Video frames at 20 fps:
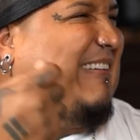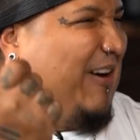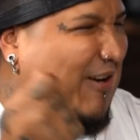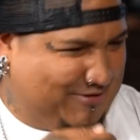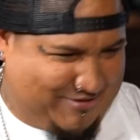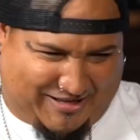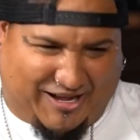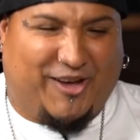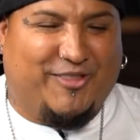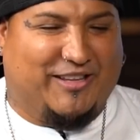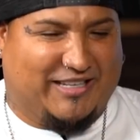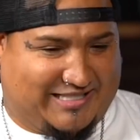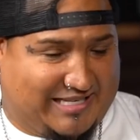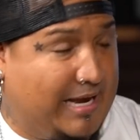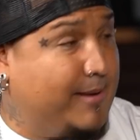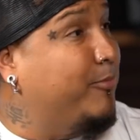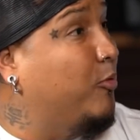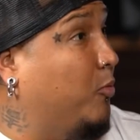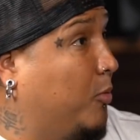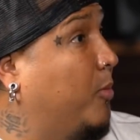on the
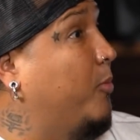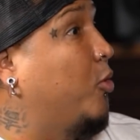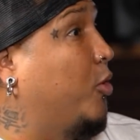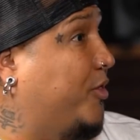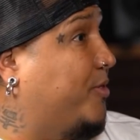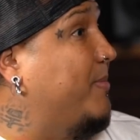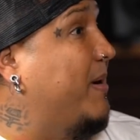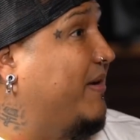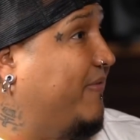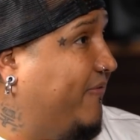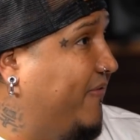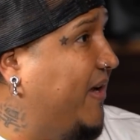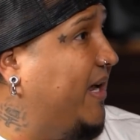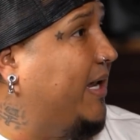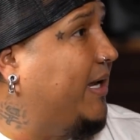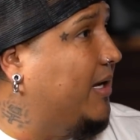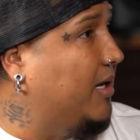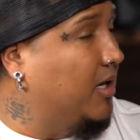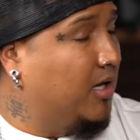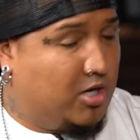table with my
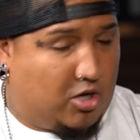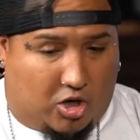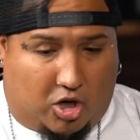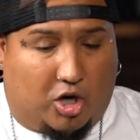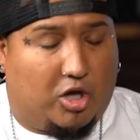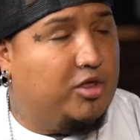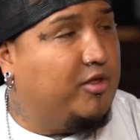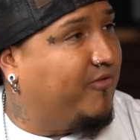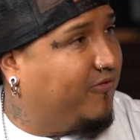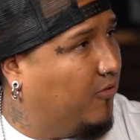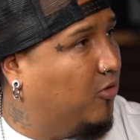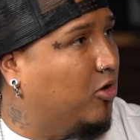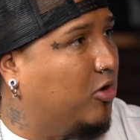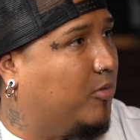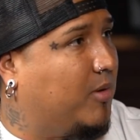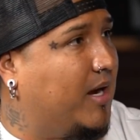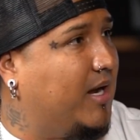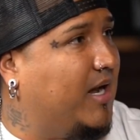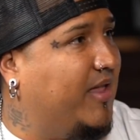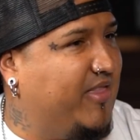feet on the floor,
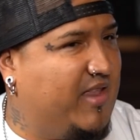right?